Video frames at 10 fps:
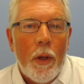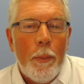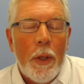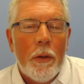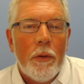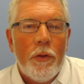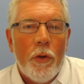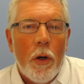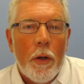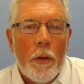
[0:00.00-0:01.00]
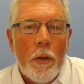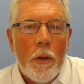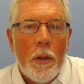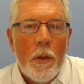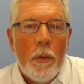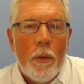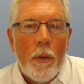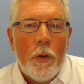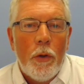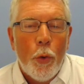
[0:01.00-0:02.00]
immediately started
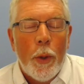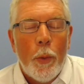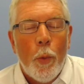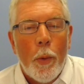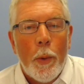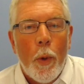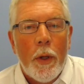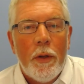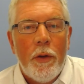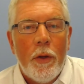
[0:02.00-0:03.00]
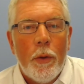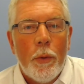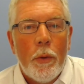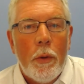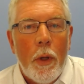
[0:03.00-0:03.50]
doing what we wanted to do.